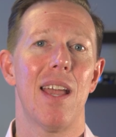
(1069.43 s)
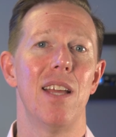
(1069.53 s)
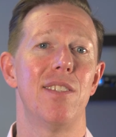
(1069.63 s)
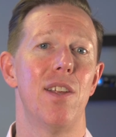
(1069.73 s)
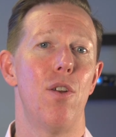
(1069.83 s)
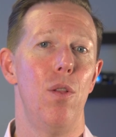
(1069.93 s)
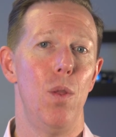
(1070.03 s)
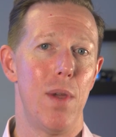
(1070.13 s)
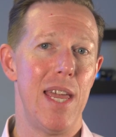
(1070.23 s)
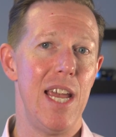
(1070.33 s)
Consider the
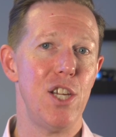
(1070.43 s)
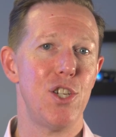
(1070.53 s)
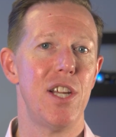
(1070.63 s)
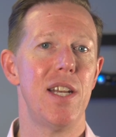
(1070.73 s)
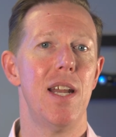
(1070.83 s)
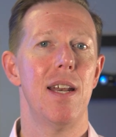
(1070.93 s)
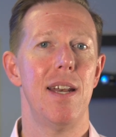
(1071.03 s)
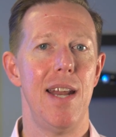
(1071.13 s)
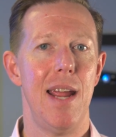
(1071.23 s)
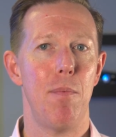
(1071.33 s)
location,
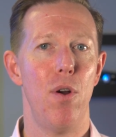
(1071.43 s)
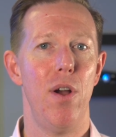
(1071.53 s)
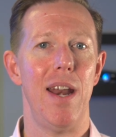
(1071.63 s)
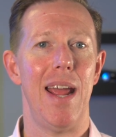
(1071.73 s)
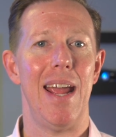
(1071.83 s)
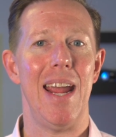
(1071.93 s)
neighborhood,